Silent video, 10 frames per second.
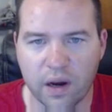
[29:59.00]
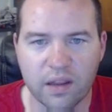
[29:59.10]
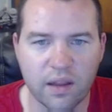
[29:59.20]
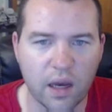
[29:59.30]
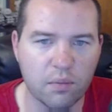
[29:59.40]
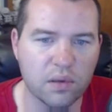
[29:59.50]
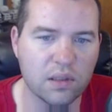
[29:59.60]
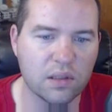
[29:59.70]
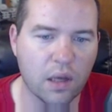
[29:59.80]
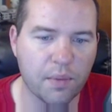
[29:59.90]
that,
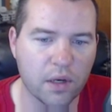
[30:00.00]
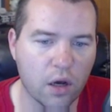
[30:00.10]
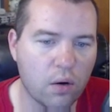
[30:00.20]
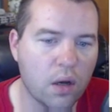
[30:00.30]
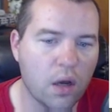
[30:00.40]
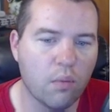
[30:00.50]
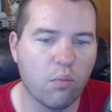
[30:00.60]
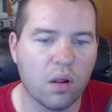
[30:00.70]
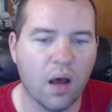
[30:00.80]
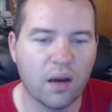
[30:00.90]
please let me know.
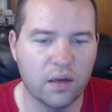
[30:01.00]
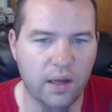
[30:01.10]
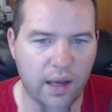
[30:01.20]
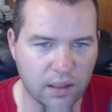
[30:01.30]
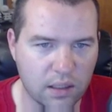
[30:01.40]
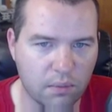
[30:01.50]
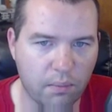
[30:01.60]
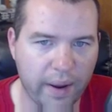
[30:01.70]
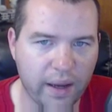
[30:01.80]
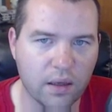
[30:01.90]
BlockNet
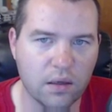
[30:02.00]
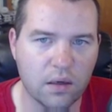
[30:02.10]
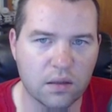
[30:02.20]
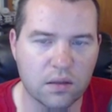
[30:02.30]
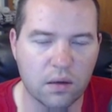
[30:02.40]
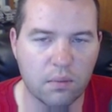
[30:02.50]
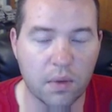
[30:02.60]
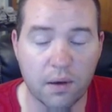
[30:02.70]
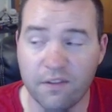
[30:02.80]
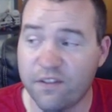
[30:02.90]
making some
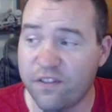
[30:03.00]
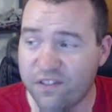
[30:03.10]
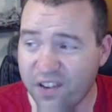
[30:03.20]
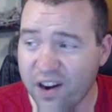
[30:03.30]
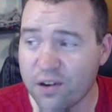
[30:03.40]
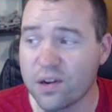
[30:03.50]
very